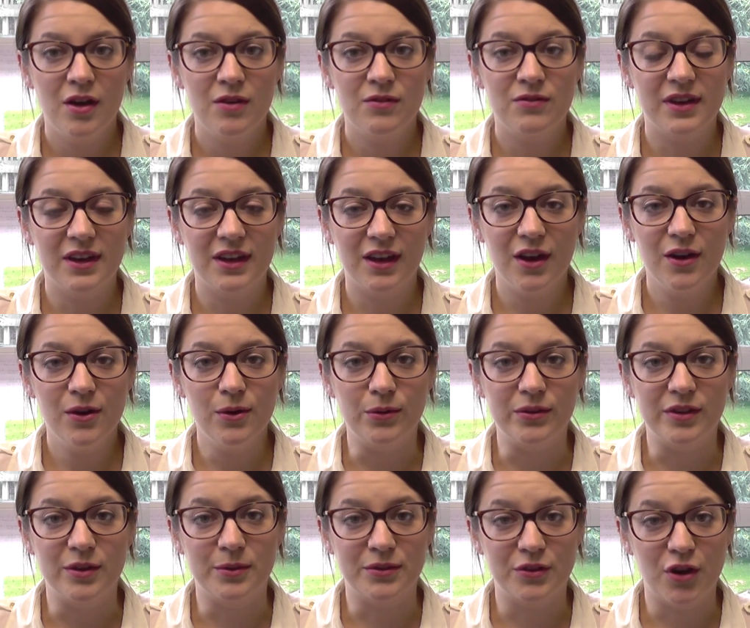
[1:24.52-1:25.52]
For girls,
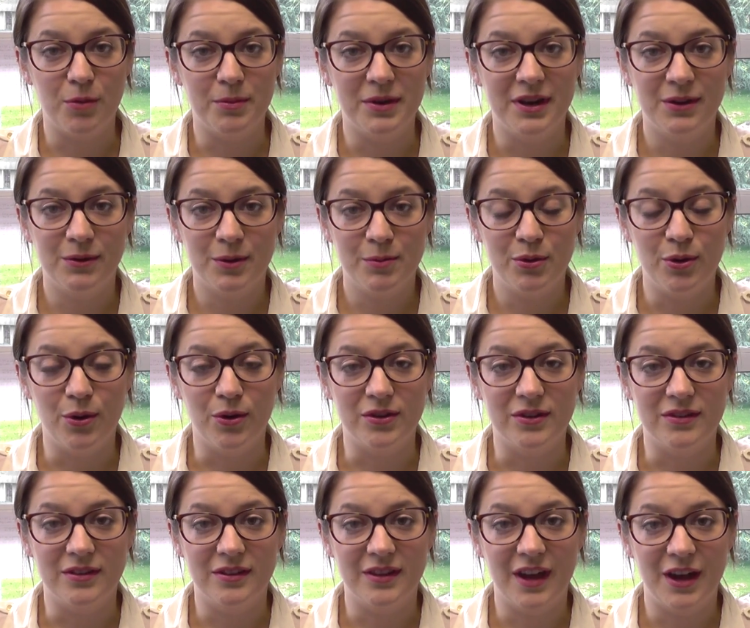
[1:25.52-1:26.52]
it was commonly reported
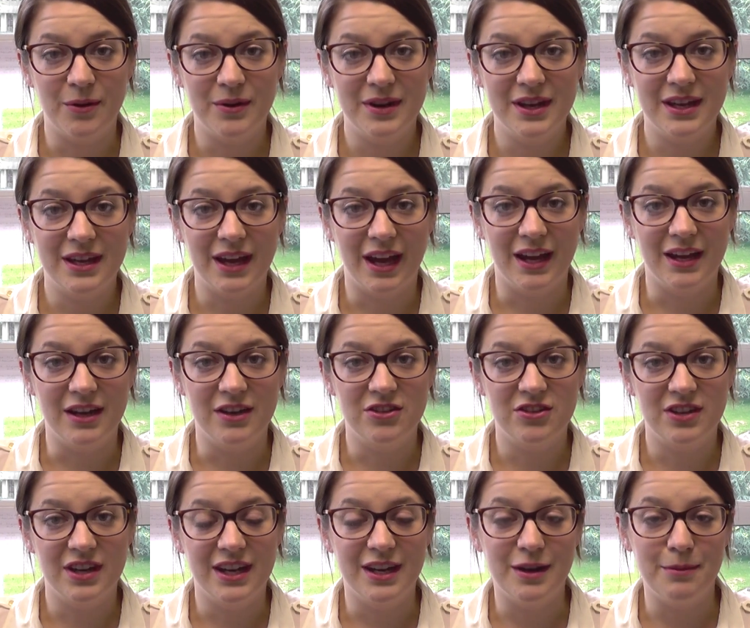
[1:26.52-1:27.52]
that they would engage
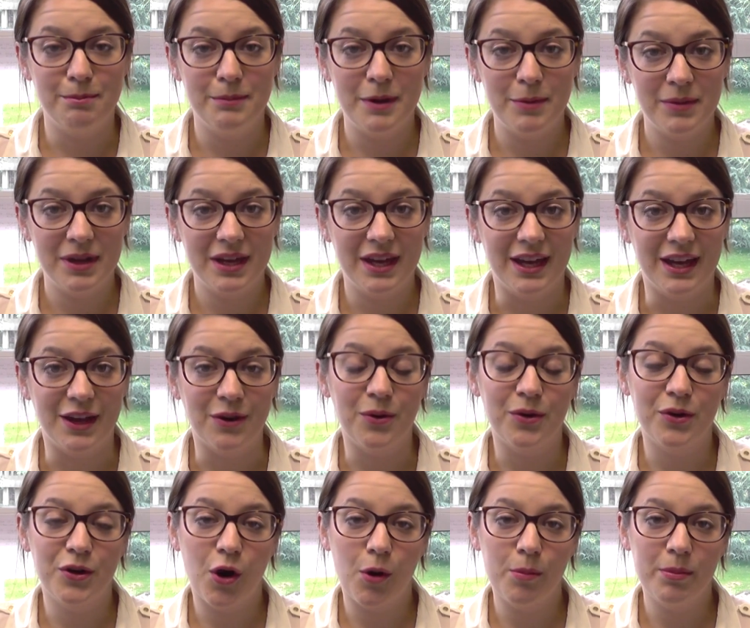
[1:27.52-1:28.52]
in mimicking or
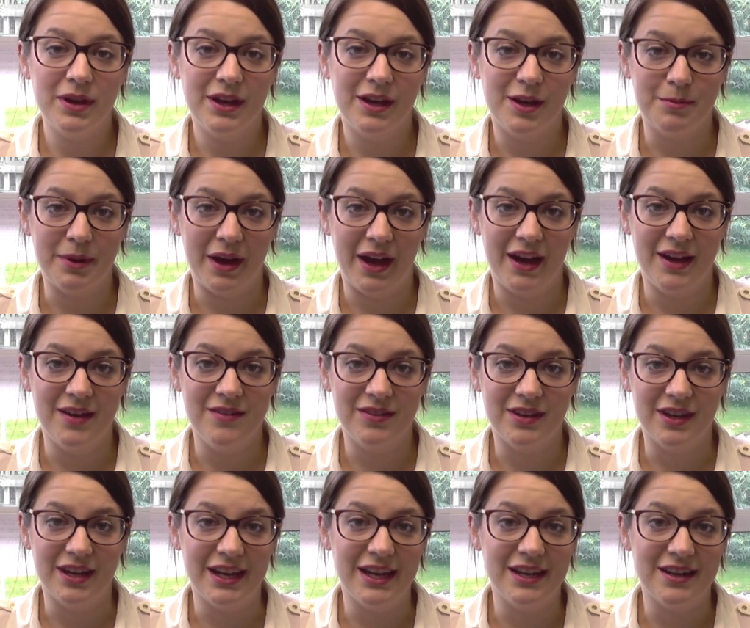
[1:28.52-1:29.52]
copying behaviour
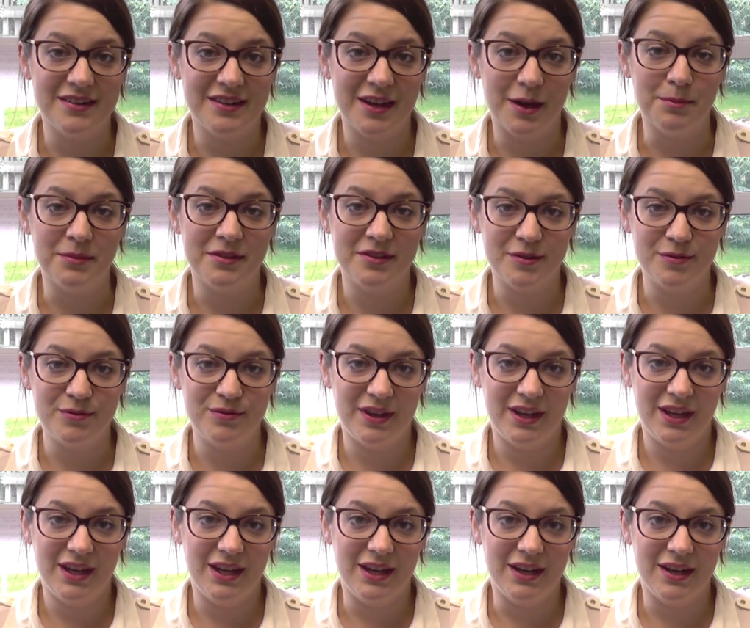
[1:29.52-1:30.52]
in attempts to fit
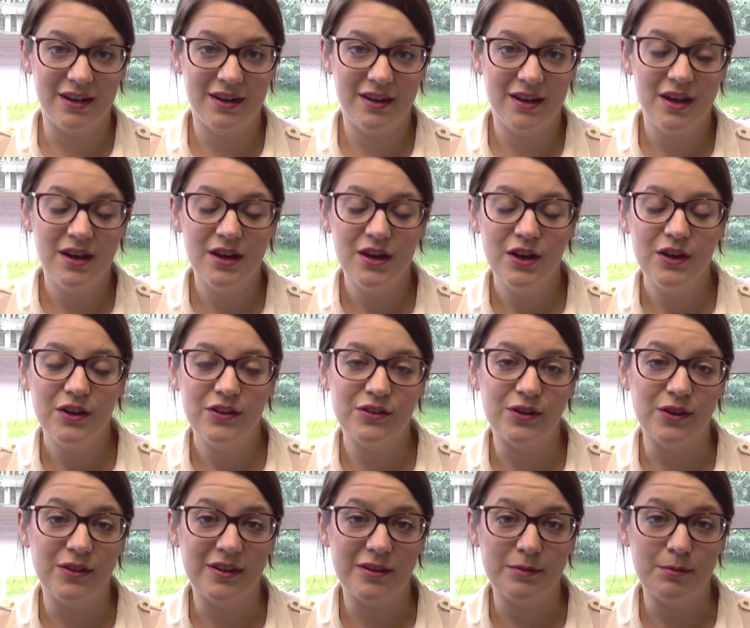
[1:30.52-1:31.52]
in. So
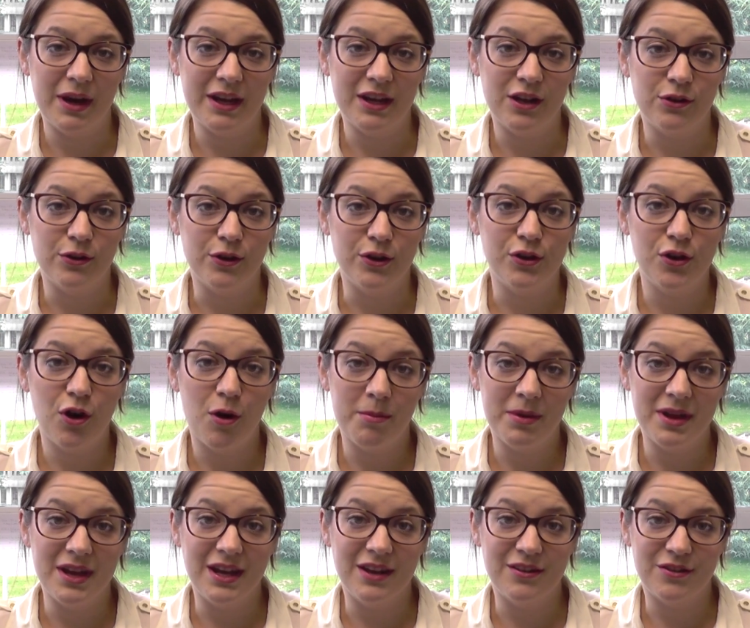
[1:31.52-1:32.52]
this might include
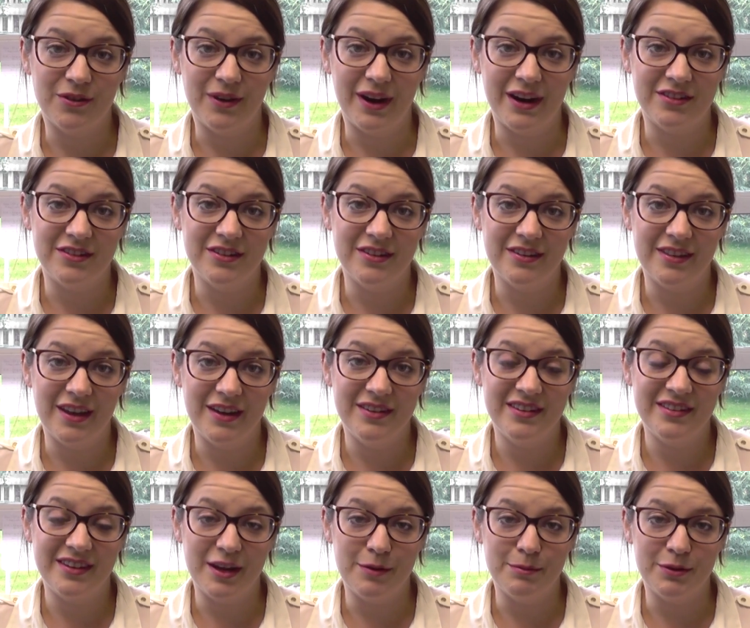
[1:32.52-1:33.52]
copying interactions they'd
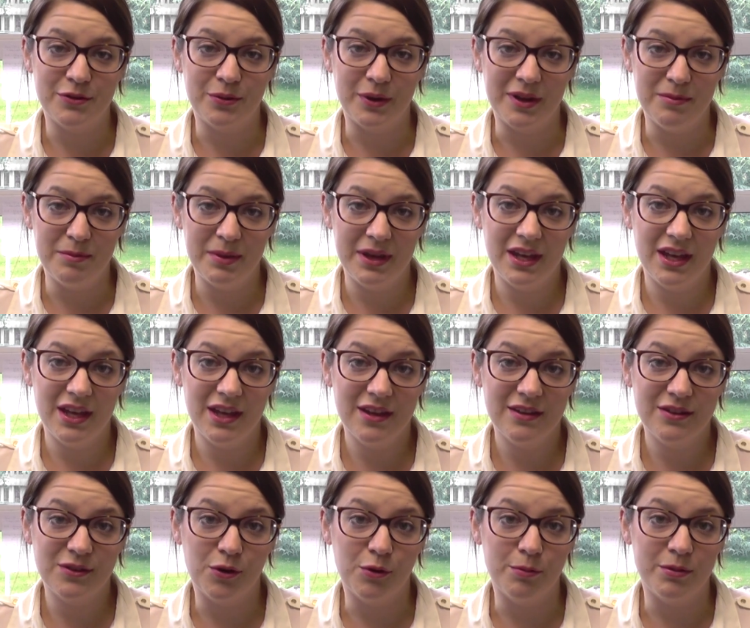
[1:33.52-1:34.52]
seen between
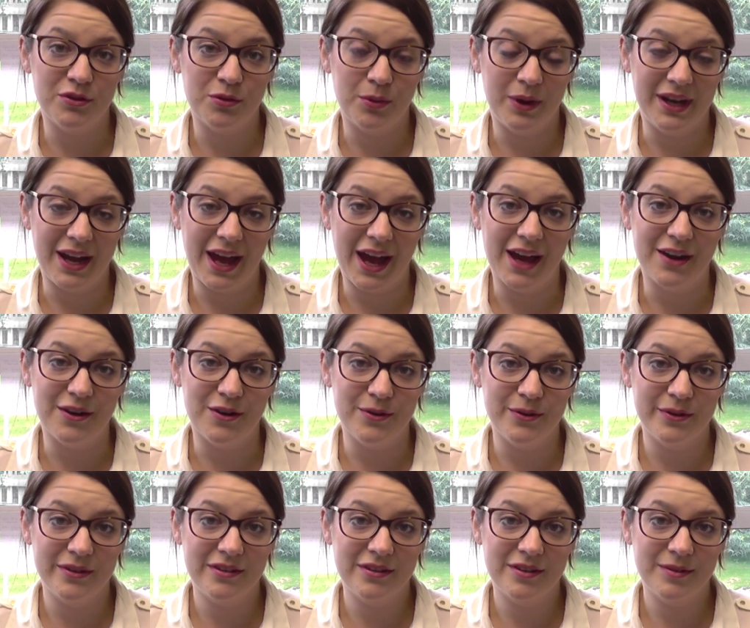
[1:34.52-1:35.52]
peers or between
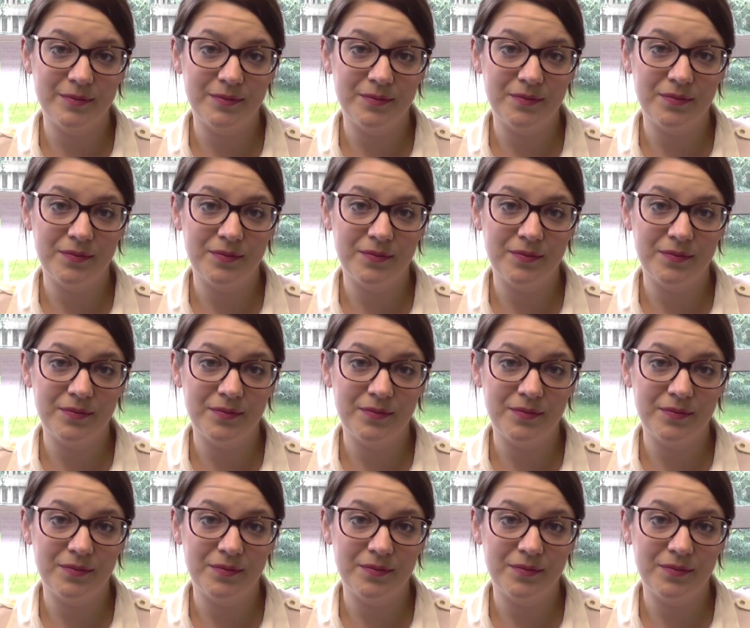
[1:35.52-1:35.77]
adults.